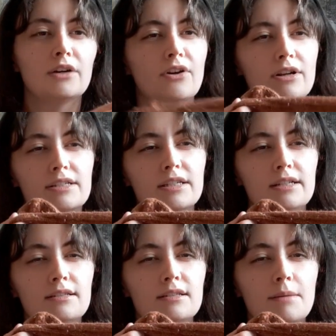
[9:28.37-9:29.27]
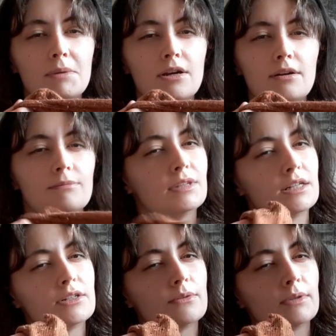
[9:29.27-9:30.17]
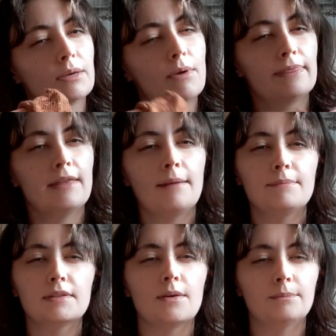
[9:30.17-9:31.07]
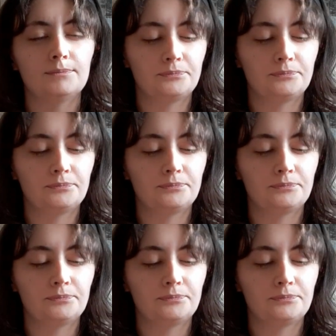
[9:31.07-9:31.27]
across the instep here, and I don't really want that. So,